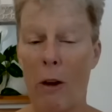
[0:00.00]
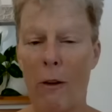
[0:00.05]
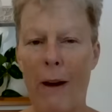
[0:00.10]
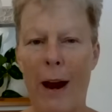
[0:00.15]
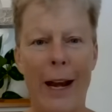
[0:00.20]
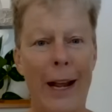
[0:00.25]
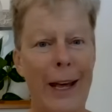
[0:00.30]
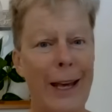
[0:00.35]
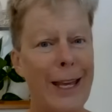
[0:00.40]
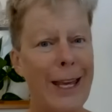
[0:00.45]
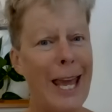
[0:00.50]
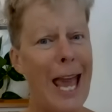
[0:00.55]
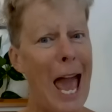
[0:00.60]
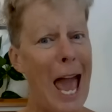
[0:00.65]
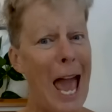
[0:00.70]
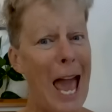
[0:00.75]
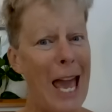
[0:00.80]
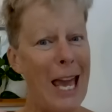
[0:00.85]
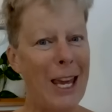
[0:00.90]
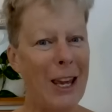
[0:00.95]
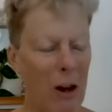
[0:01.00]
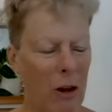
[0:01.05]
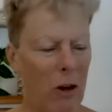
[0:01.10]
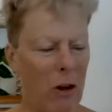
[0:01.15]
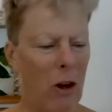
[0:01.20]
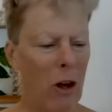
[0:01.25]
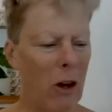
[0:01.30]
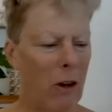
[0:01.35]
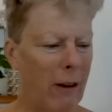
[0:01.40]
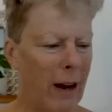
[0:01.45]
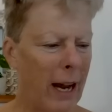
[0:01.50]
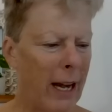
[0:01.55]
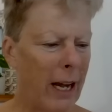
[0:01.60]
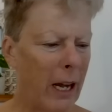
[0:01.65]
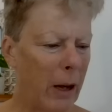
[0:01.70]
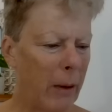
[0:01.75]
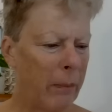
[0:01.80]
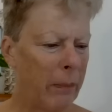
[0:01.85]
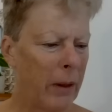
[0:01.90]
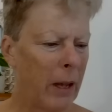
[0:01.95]
Colorado, go
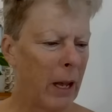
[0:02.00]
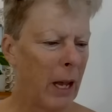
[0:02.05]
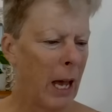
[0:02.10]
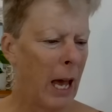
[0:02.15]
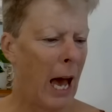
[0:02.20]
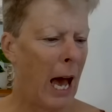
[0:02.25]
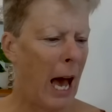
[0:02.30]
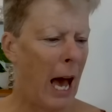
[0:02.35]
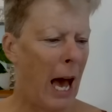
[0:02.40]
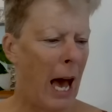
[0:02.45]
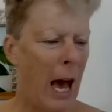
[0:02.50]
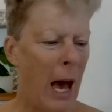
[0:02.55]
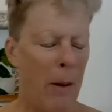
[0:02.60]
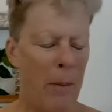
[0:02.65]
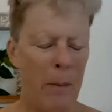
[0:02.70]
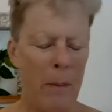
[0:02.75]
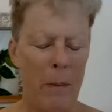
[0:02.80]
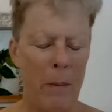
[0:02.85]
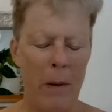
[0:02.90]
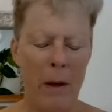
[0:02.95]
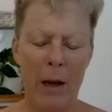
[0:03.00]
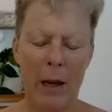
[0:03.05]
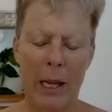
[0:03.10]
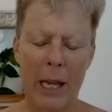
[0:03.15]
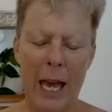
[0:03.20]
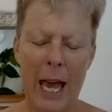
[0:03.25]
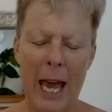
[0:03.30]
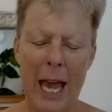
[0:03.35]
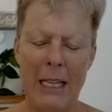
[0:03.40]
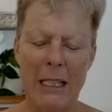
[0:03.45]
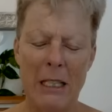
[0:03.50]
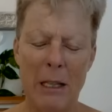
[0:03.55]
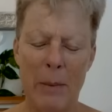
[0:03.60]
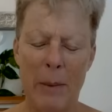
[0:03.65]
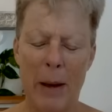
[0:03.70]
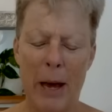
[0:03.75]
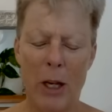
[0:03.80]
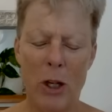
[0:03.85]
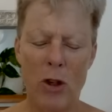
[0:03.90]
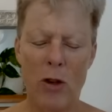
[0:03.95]
Colorado, uh, a, a case
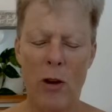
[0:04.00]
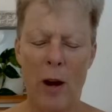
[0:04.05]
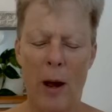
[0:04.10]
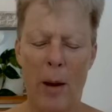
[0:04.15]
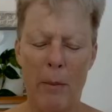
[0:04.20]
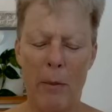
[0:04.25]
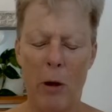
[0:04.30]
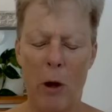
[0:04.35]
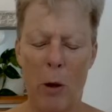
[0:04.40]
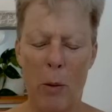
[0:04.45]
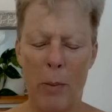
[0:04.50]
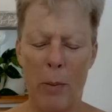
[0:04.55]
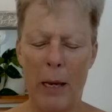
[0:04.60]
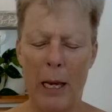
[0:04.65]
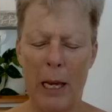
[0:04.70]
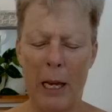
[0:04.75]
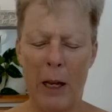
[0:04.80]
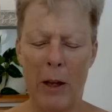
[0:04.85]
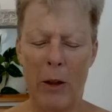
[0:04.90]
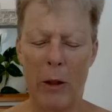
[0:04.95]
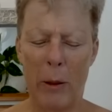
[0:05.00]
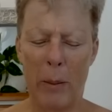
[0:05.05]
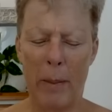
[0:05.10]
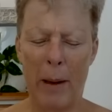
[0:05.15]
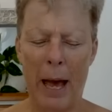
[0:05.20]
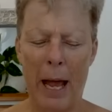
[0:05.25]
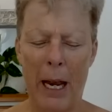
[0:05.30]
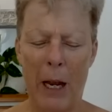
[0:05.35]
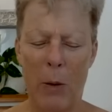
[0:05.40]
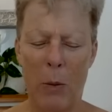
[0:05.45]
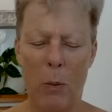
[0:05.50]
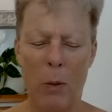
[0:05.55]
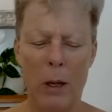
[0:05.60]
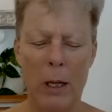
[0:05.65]
about Trump not being on the ballot?